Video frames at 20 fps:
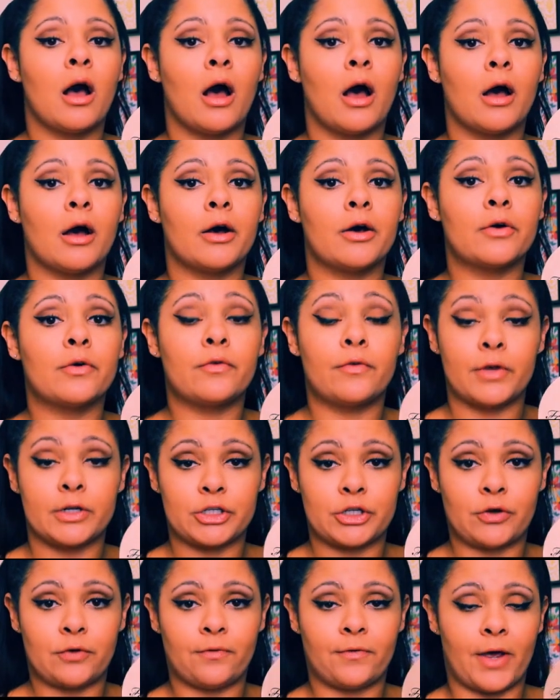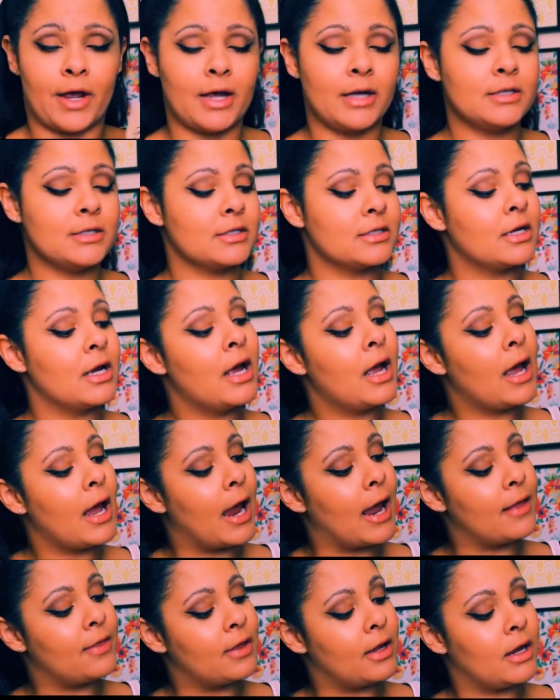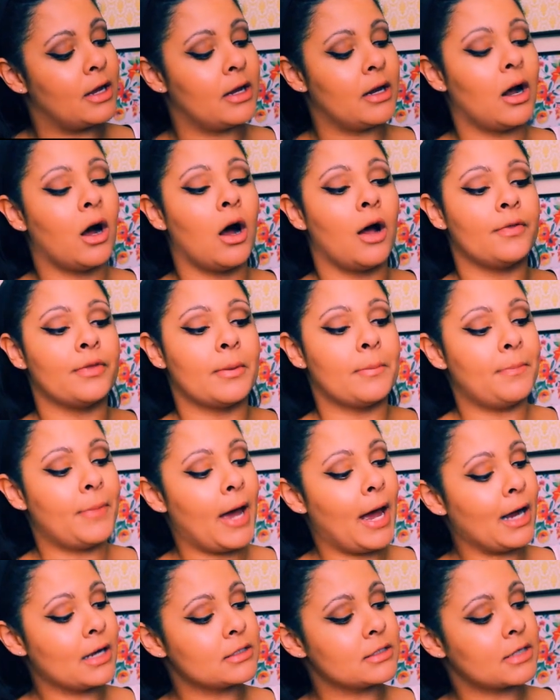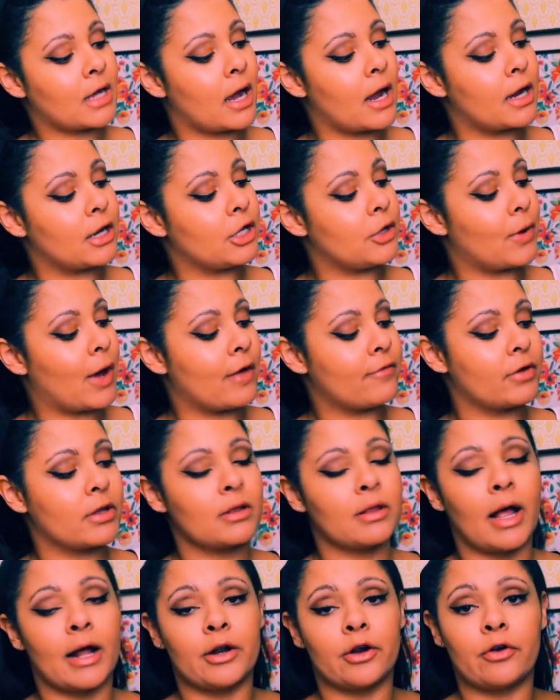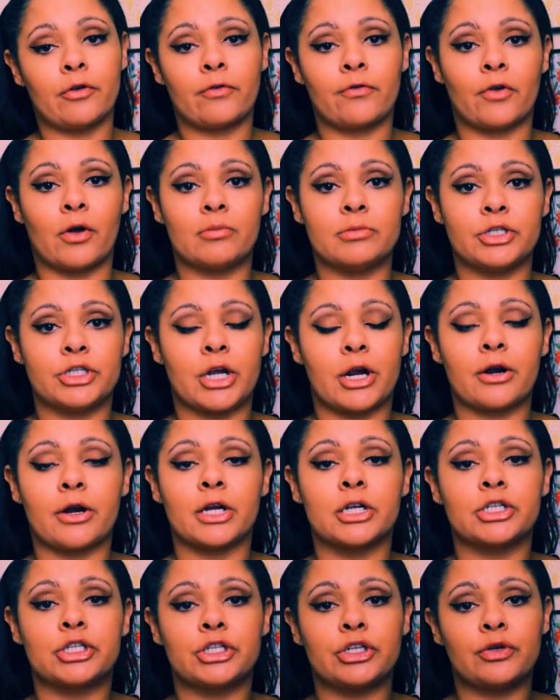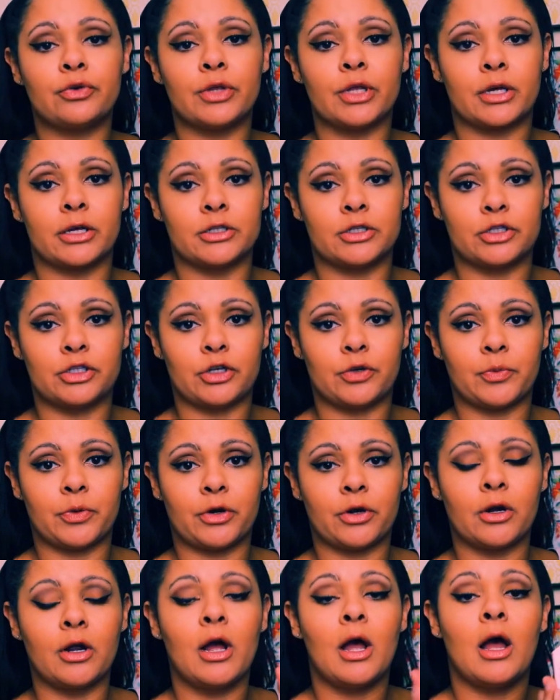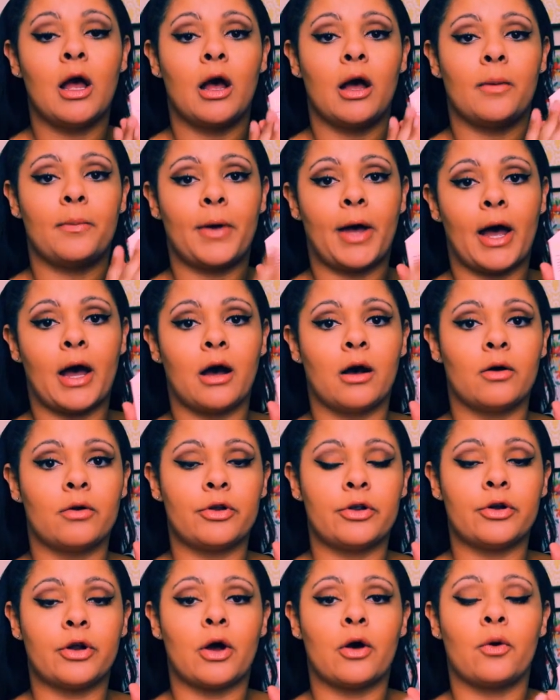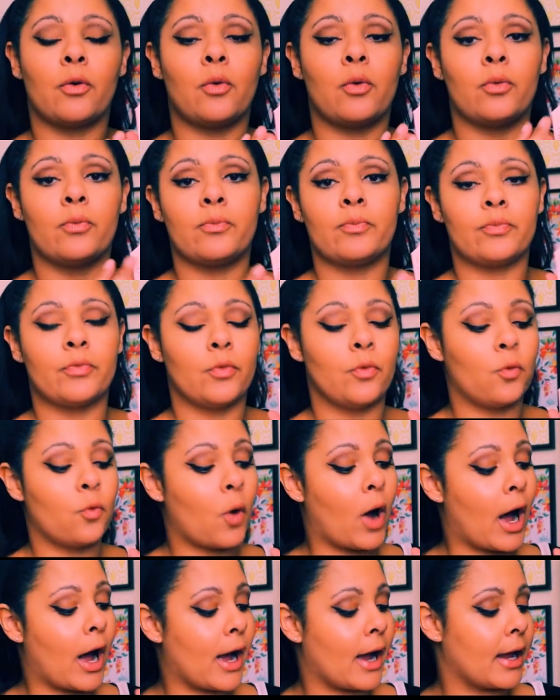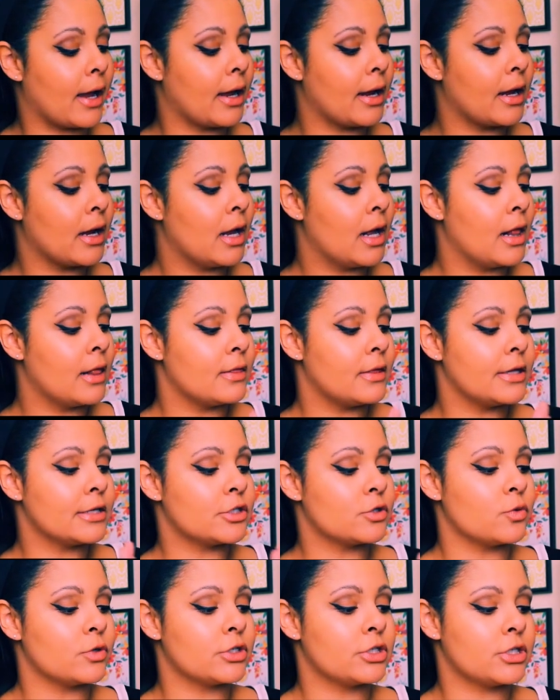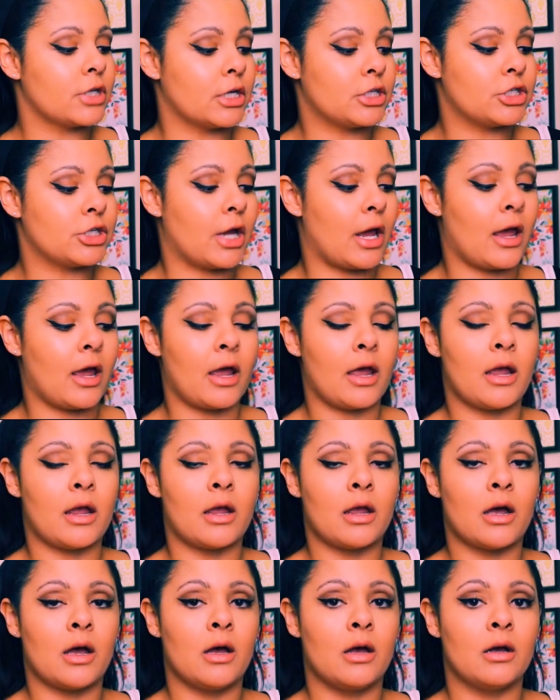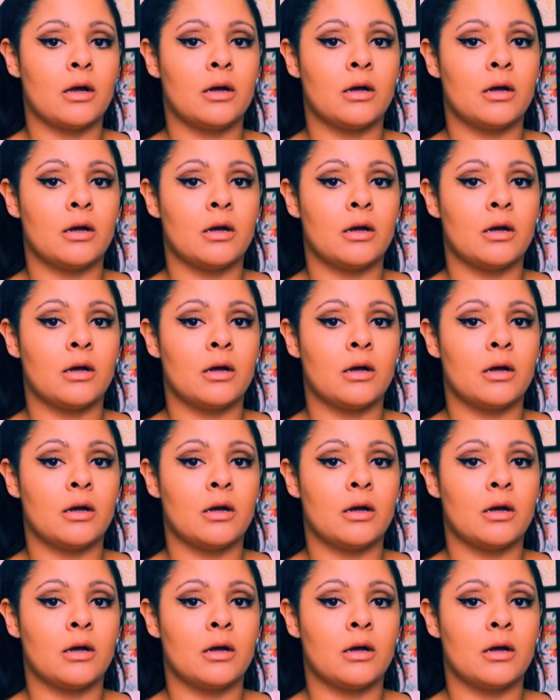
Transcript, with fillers: of Too Faced. And then on the back side, you have a letter from Jerrod to the consumer about, you know, why this was such a